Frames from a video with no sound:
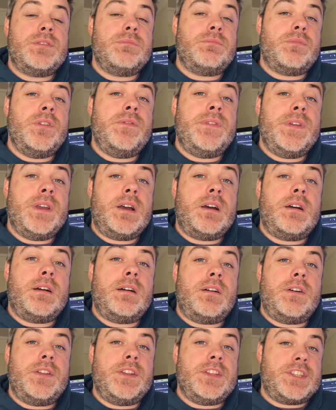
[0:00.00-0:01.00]
to improve your
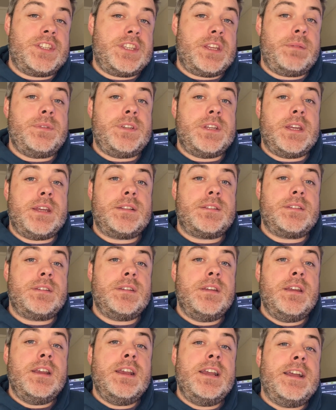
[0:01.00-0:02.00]
art on a subject
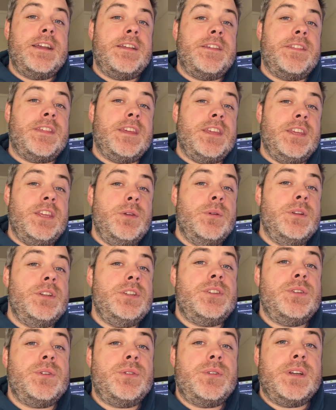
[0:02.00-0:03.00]
that you
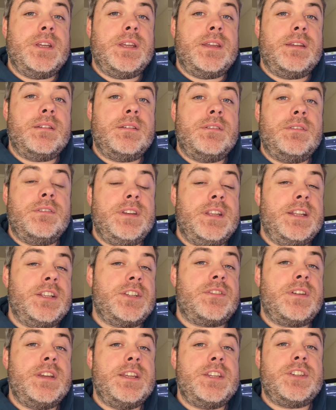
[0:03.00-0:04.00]
enjoy, or an
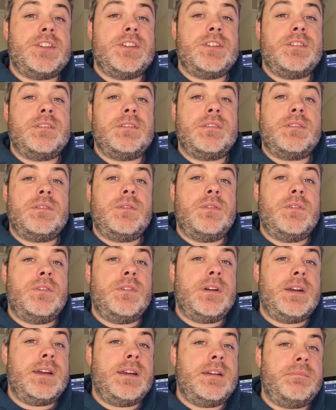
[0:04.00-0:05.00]
illustration,
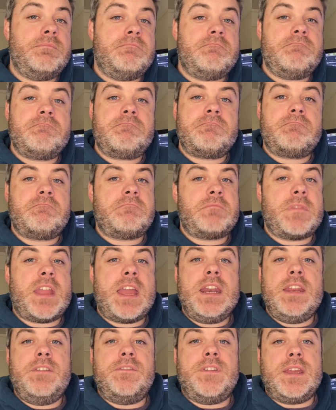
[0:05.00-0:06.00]
or
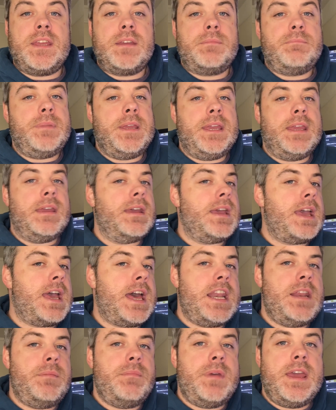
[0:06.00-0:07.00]
anything, be it
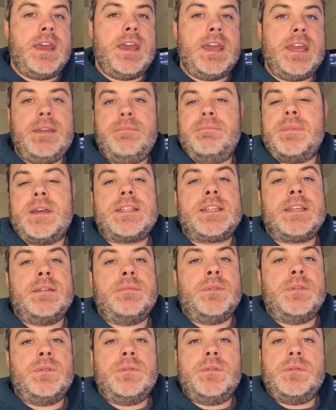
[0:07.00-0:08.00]
anime,
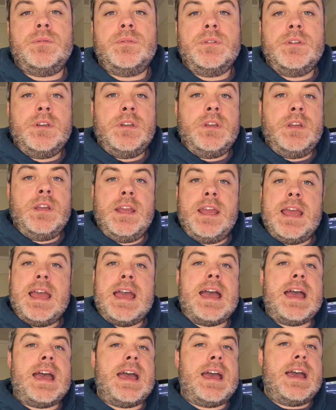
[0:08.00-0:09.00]
basketball,
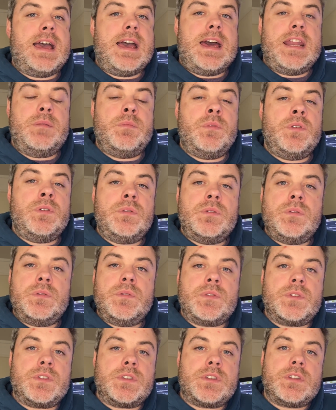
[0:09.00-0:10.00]

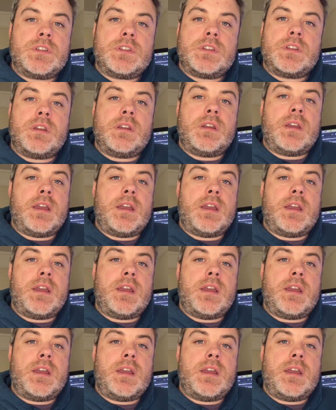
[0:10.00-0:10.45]
animals,